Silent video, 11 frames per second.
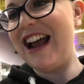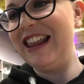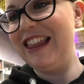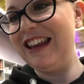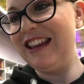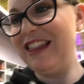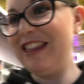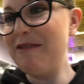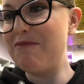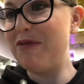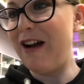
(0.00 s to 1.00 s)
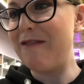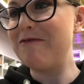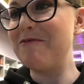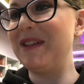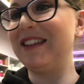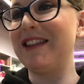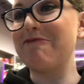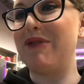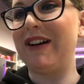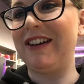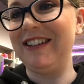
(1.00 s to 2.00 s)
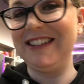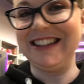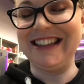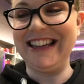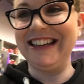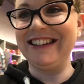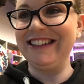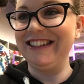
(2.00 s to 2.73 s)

I think the problem is the parsley.